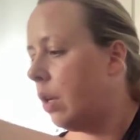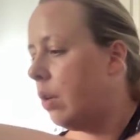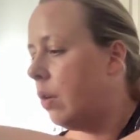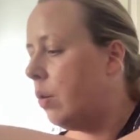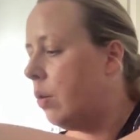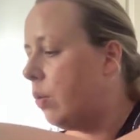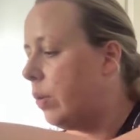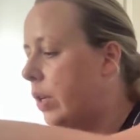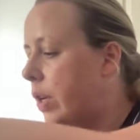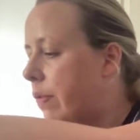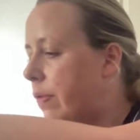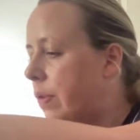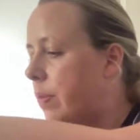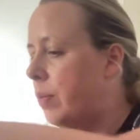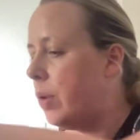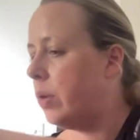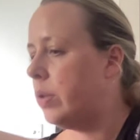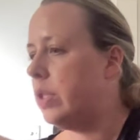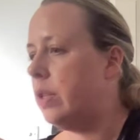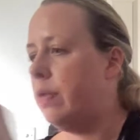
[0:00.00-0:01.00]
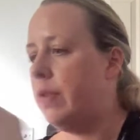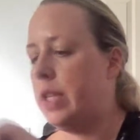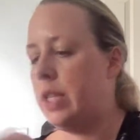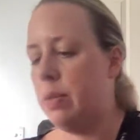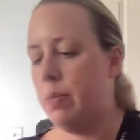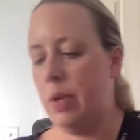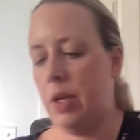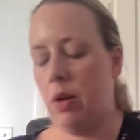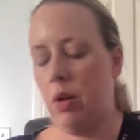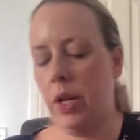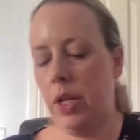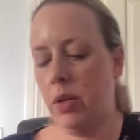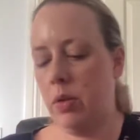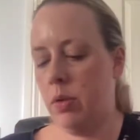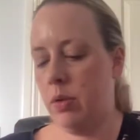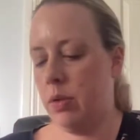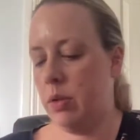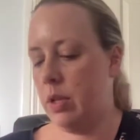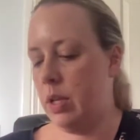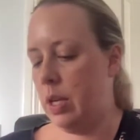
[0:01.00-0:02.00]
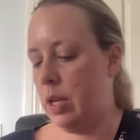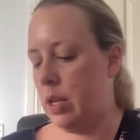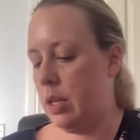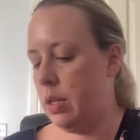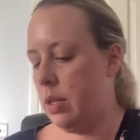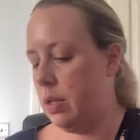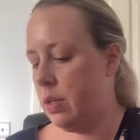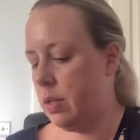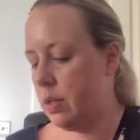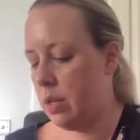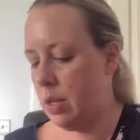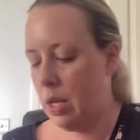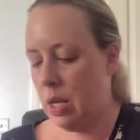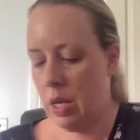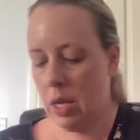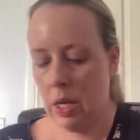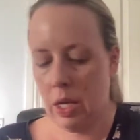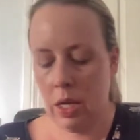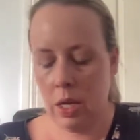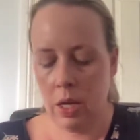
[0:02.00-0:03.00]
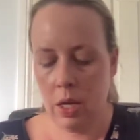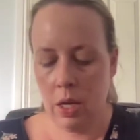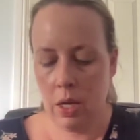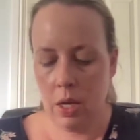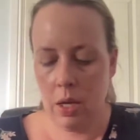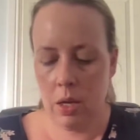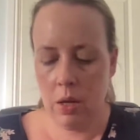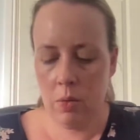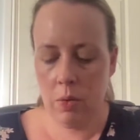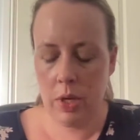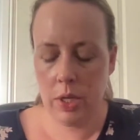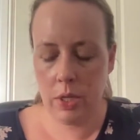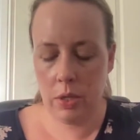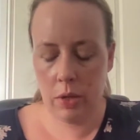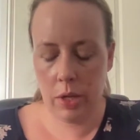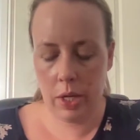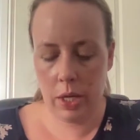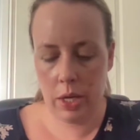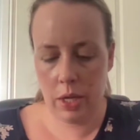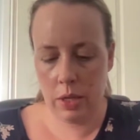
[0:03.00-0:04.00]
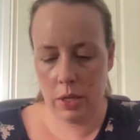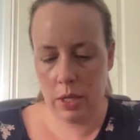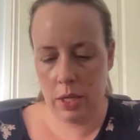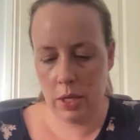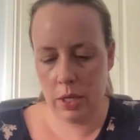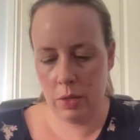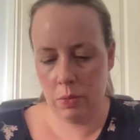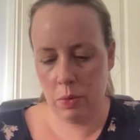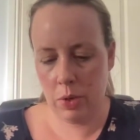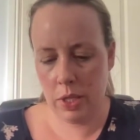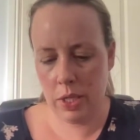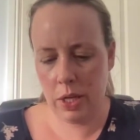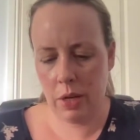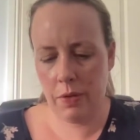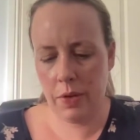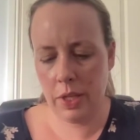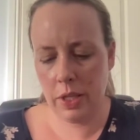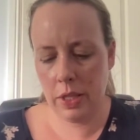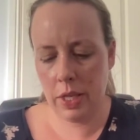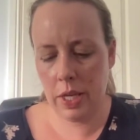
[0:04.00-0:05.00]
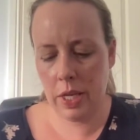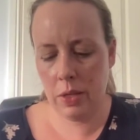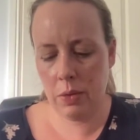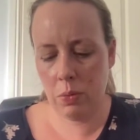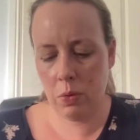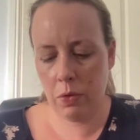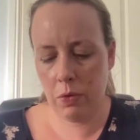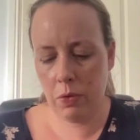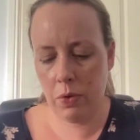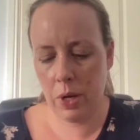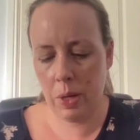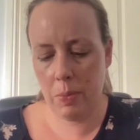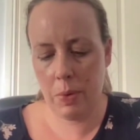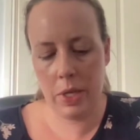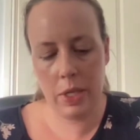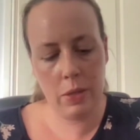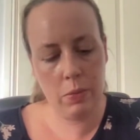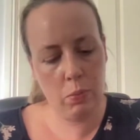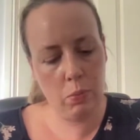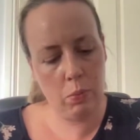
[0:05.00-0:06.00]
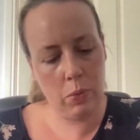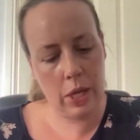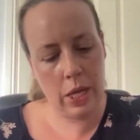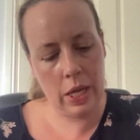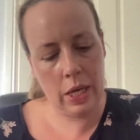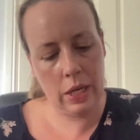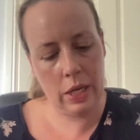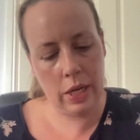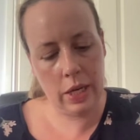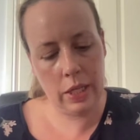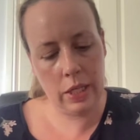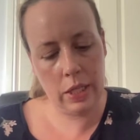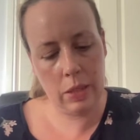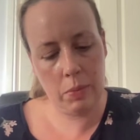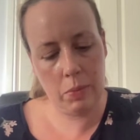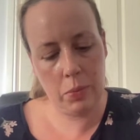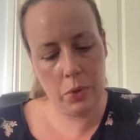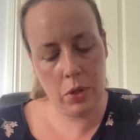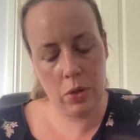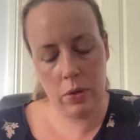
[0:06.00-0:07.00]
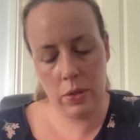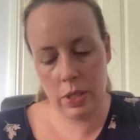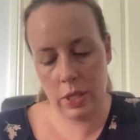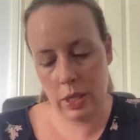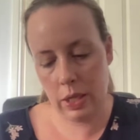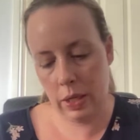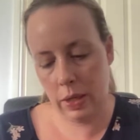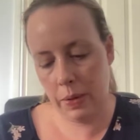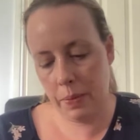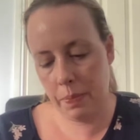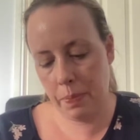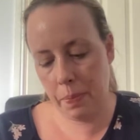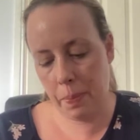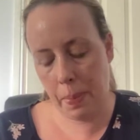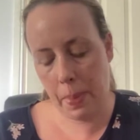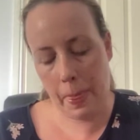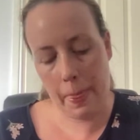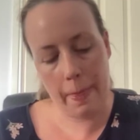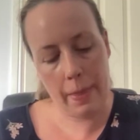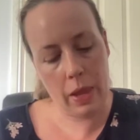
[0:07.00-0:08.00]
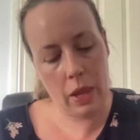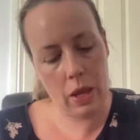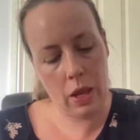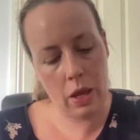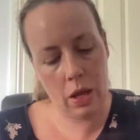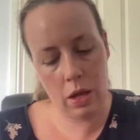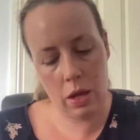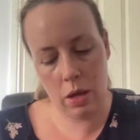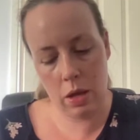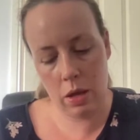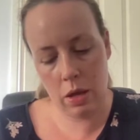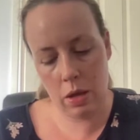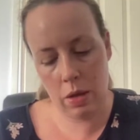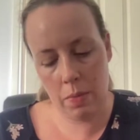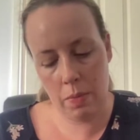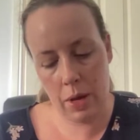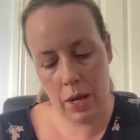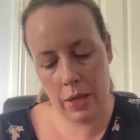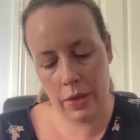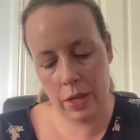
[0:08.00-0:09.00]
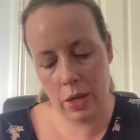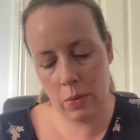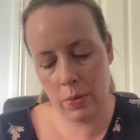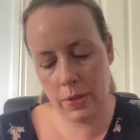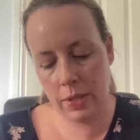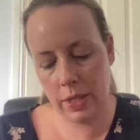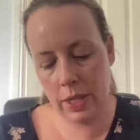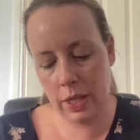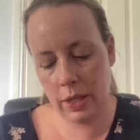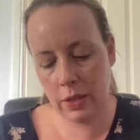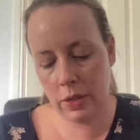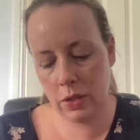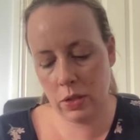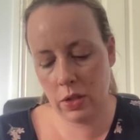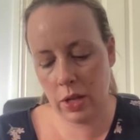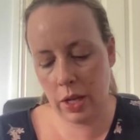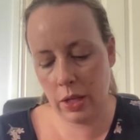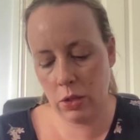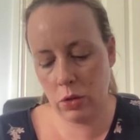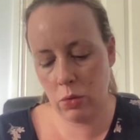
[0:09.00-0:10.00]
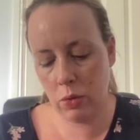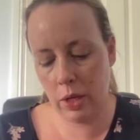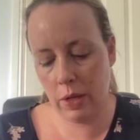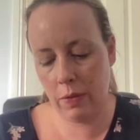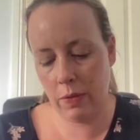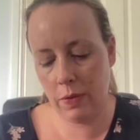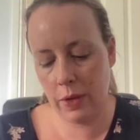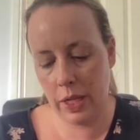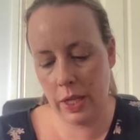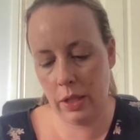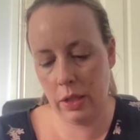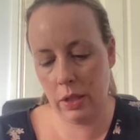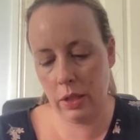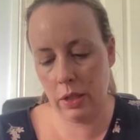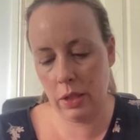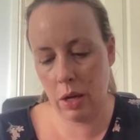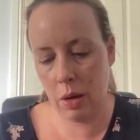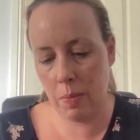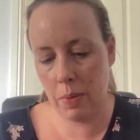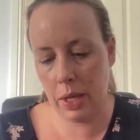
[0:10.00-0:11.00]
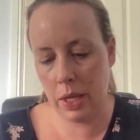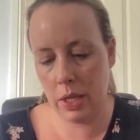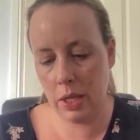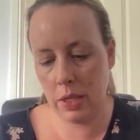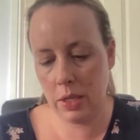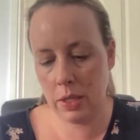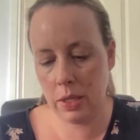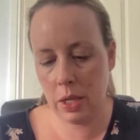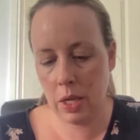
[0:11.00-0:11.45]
Oh, another multivitamin. I got these. Where did I get these recently? I think these were freebies in Latest and Beauty. And there are 6 tangerine vegan gummies.